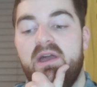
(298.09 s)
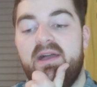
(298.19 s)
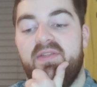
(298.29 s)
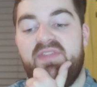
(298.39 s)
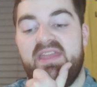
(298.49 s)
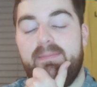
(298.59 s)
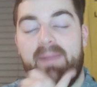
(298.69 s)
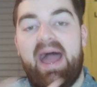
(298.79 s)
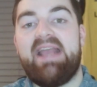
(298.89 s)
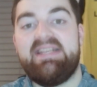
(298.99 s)
the
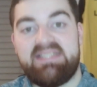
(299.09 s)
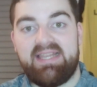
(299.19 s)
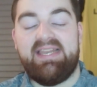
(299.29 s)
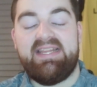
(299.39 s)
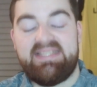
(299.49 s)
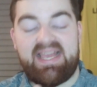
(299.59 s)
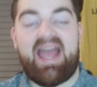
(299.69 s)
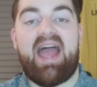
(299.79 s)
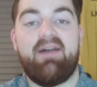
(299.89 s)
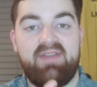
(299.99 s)
pace that Leeds
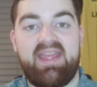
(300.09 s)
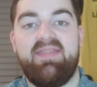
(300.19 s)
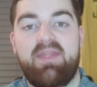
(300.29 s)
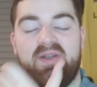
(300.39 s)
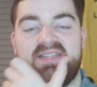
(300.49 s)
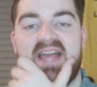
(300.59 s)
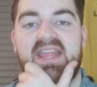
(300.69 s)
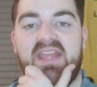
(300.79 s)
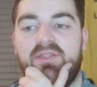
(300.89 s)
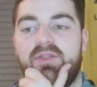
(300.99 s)
have in their
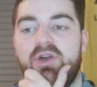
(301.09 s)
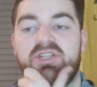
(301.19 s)
attacking third,